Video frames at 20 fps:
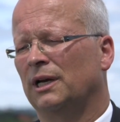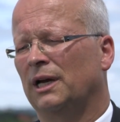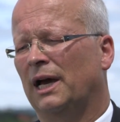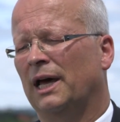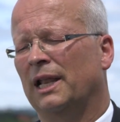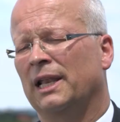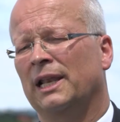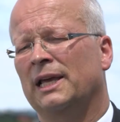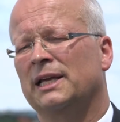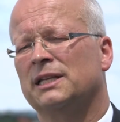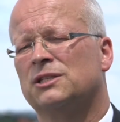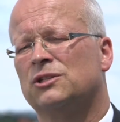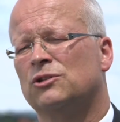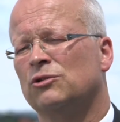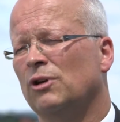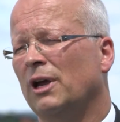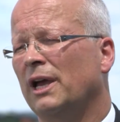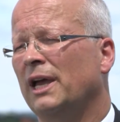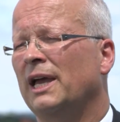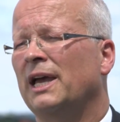unless
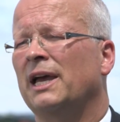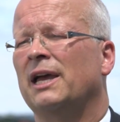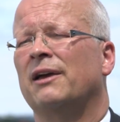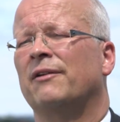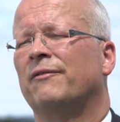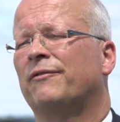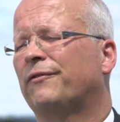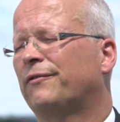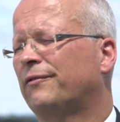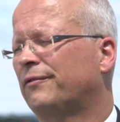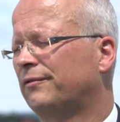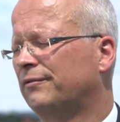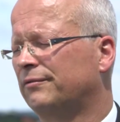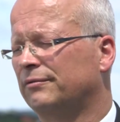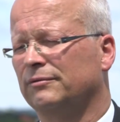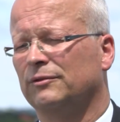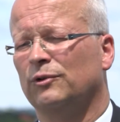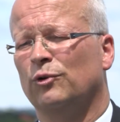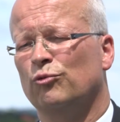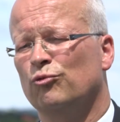you have
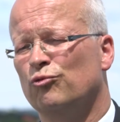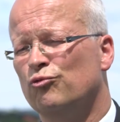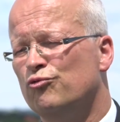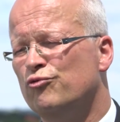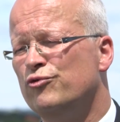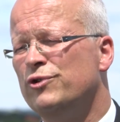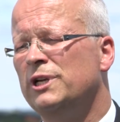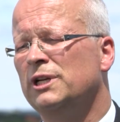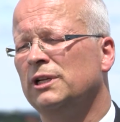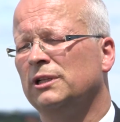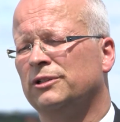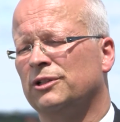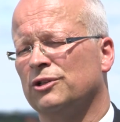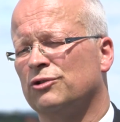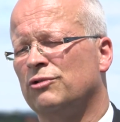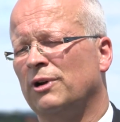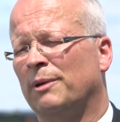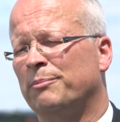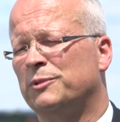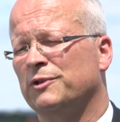real
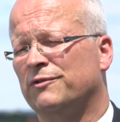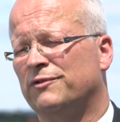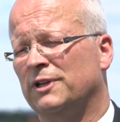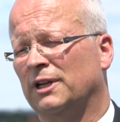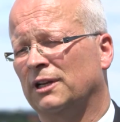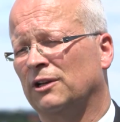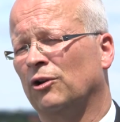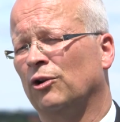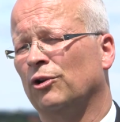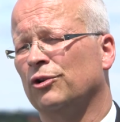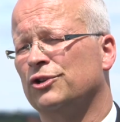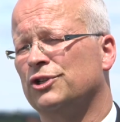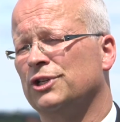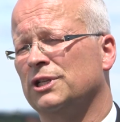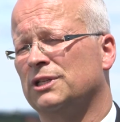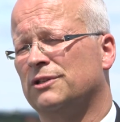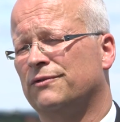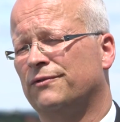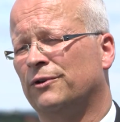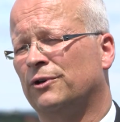disruptive
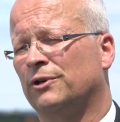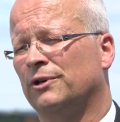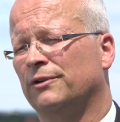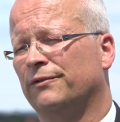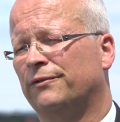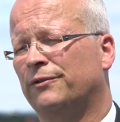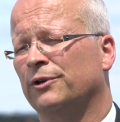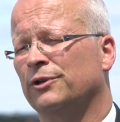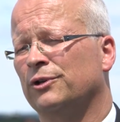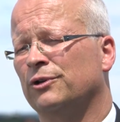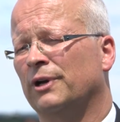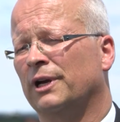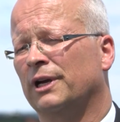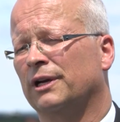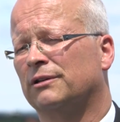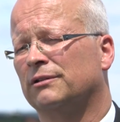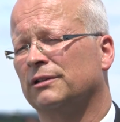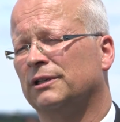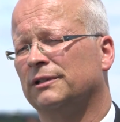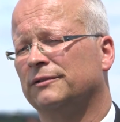technologies for new
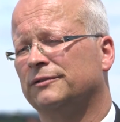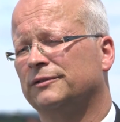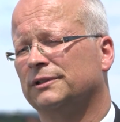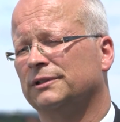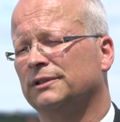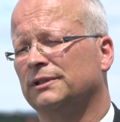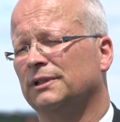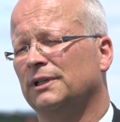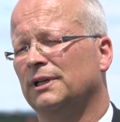aircraft.